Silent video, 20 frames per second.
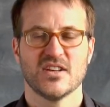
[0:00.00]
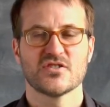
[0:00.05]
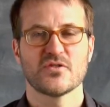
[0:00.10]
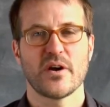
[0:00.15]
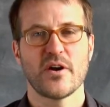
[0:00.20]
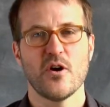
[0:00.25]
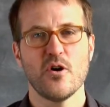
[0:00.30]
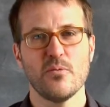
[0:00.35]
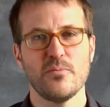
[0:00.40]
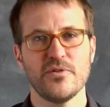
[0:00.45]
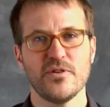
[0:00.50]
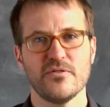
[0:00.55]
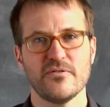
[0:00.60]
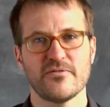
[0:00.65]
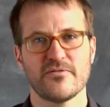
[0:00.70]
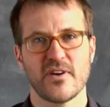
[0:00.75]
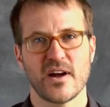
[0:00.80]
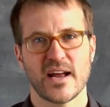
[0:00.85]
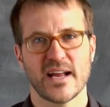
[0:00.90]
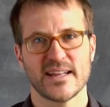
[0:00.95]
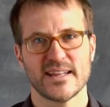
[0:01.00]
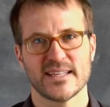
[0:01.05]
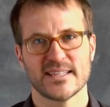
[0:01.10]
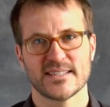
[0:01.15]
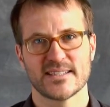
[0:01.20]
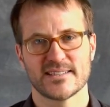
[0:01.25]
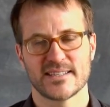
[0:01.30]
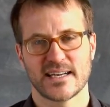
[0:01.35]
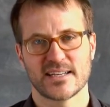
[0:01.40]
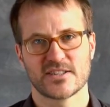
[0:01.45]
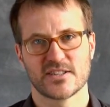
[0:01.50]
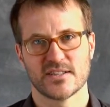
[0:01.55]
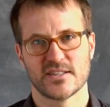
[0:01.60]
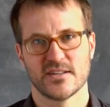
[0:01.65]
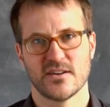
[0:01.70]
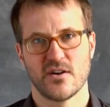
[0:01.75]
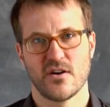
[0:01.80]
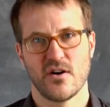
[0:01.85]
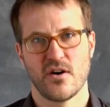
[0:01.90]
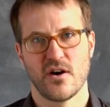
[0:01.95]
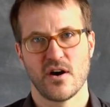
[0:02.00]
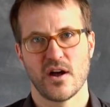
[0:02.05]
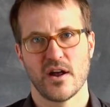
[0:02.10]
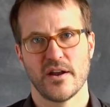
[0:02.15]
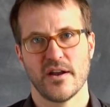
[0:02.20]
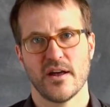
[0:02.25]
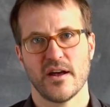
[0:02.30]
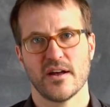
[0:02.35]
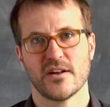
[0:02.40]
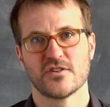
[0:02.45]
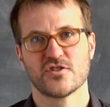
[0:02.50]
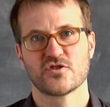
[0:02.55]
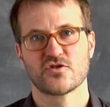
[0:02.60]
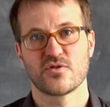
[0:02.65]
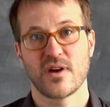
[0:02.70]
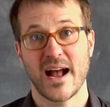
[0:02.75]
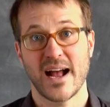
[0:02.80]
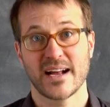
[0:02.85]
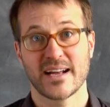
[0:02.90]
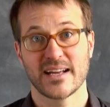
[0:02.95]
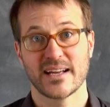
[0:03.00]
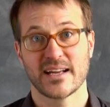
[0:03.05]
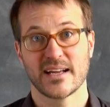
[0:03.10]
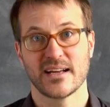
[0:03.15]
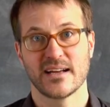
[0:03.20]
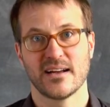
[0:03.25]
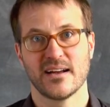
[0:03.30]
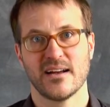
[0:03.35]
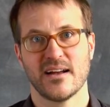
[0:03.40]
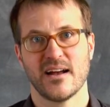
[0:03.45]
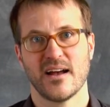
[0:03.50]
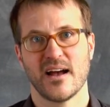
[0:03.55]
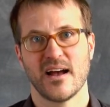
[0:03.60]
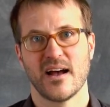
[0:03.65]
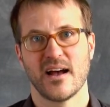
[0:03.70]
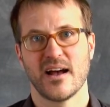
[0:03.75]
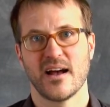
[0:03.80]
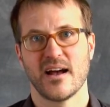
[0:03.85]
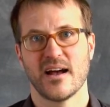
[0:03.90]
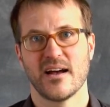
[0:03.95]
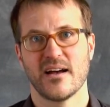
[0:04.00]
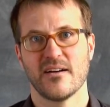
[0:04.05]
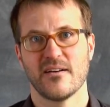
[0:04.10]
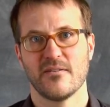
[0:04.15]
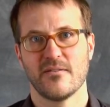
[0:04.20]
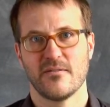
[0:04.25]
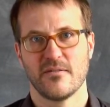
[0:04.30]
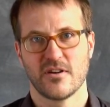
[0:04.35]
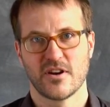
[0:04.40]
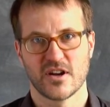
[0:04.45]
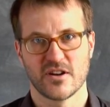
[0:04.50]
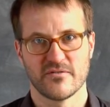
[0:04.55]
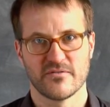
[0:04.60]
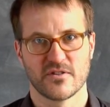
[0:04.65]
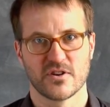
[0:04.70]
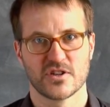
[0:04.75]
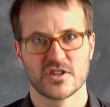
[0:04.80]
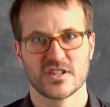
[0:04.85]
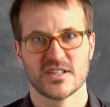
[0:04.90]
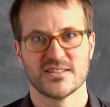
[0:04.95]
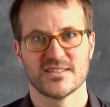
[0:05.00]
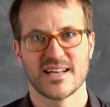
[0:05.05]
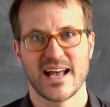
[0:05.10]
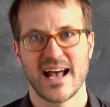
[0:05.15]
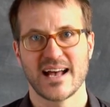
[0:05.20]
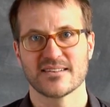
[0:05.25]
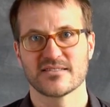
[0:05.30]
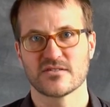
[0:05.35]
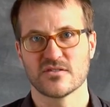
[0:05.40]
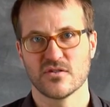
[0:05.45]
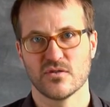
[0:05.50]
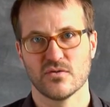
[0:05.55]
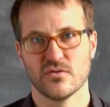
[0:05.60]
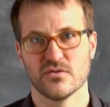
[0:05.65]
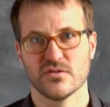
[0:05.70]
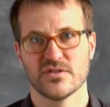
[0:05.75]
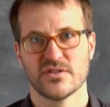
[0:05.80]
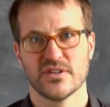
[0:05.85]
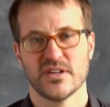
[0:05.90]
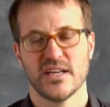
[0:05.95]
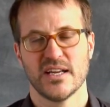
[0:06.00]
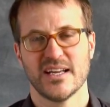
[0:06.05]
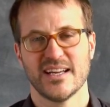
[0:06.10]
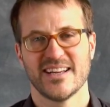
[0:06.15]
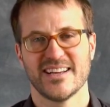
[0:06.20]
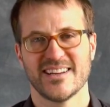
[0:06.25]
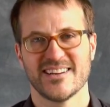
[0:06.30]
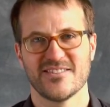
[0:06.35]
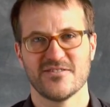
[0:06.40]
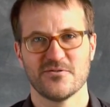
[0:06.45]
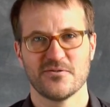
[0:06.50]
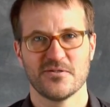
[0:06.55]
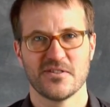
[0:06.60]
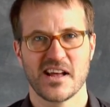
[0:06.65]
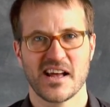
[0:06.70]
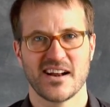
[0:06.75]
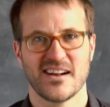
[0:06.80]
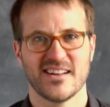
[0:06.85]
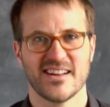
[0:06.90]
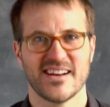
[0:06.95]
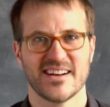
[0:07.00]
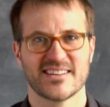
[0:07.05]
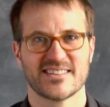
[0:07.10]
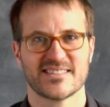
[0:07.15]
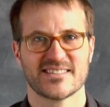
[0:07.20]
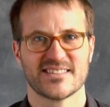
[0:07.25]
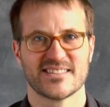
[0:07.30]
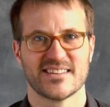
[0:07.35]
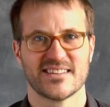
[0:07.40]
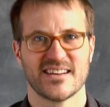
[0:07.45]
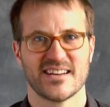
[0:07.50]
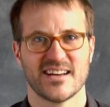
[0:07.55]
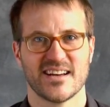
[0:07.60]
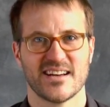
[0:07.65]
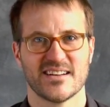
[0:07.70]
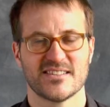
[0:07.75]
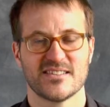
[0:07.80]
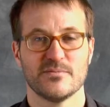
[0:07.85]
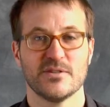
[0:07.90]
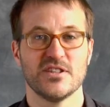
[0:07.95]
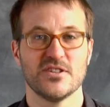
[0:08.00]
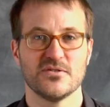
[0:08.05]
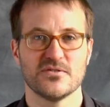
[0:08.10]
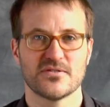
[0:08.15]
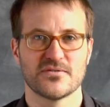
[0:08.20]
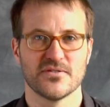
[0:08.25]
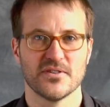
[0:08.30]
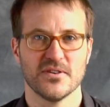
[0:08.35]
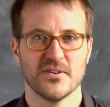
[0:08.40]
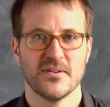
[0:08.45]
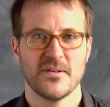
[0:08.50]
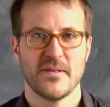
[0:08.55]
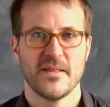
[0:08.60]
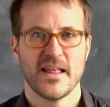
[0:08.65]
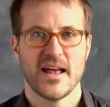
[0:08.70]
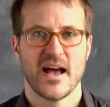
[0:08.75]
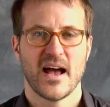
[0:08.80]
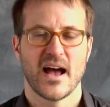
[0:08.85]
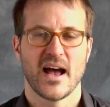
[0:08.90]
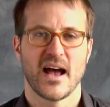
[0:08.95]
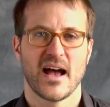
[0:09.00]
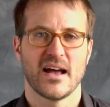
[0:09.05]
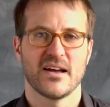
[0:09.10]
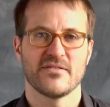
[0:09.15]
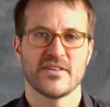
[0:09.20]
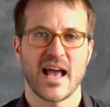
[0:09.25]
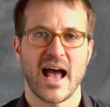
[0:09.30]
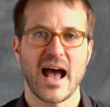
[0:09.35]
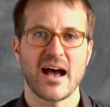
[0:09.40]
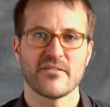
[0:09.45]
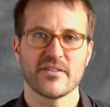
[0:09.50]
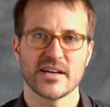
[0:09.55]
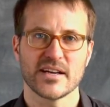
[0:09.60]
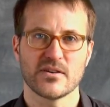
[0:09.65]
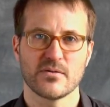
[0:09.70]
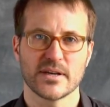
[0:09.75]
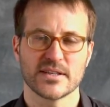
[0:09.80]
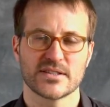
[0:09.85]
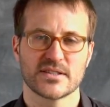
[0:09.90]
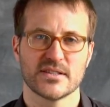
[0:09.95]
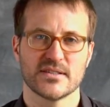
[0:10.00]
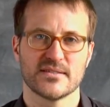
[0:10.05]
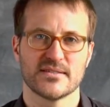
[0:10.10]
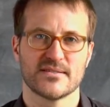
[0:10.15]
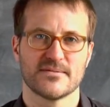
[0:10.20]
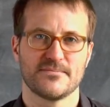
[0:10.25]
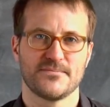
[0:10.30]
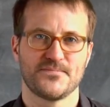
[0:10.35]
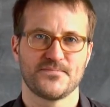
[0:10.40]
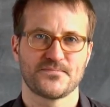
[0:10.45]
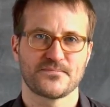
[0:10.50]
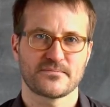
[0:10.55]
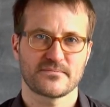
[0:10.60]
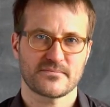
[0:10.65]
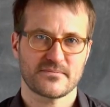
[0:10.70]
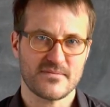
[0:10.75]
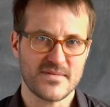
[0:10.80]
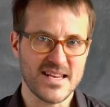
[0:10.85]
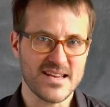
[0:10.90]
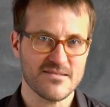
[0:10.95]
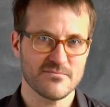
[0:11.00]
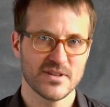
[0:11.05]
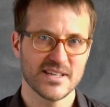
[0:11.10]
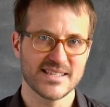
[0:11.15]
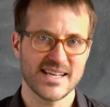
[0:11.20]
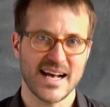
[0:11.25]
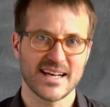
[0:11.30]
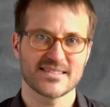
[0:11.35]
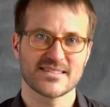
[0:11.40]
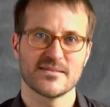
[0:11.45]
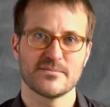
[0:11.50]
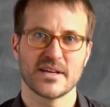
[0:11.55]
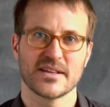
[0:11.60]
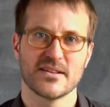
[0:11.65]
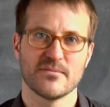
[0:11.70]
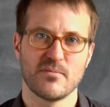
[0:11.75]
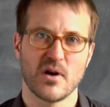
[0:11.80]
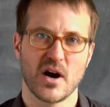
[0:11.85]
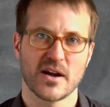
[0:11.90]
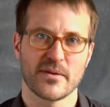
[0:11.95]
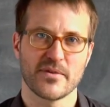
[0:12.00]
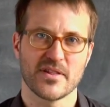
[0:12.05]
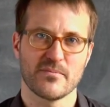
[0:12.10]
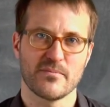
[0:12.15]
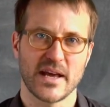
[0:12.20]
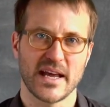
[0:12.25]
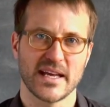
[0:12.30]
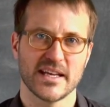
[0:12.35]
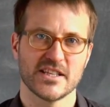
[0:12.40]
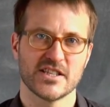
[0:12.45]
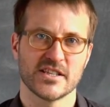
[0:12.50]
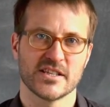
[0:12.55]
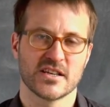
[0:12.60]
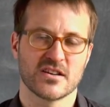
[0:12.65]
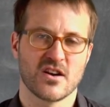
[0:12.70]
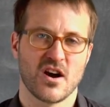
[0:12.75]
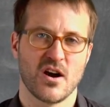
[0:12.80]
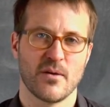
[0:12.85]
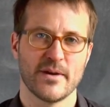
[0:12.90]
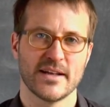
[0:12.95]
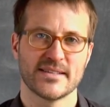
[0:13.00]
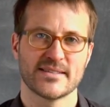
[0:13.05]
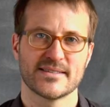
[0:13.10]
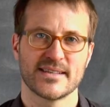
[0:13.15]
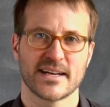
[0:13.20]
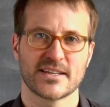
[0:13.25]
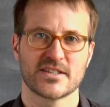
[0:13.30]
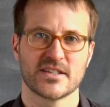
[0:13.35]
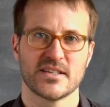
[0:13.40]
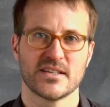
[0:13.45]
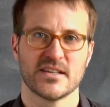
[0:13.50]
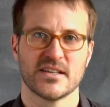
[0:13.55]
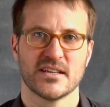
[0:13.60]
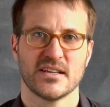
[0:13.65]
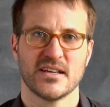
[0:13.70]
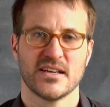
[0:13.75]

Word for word: So I hope you find this session on tracking uh, conversions as goals in Google Analytics uh, to be useful. Uh, if you have any questions, please ask them at the bottom of the page in the comments section.